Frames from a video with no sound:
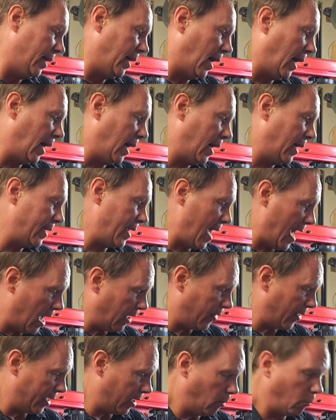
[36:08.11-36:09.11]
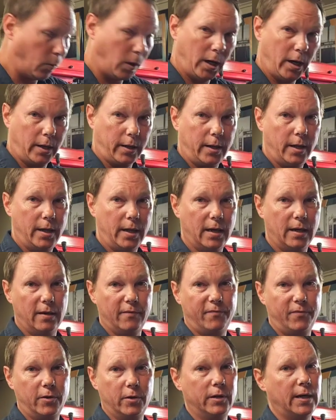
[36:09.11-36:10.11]
Yeah, that'll work
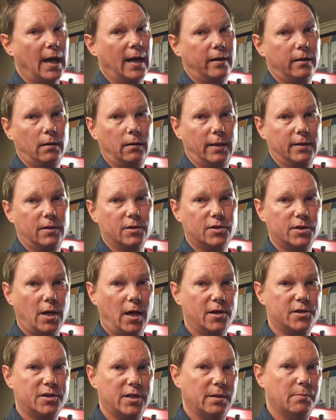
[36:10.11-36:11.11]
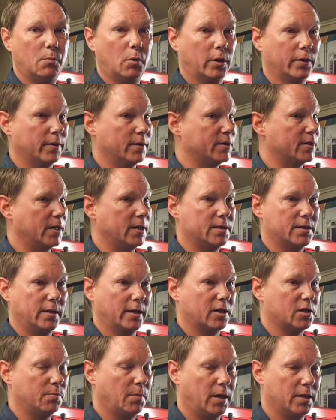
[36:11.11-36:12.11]
if you're not going to let the saw sit more than, say,
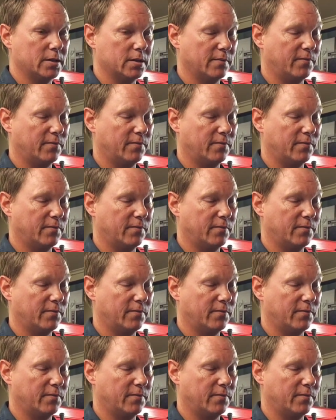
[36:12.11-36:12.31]
6 months.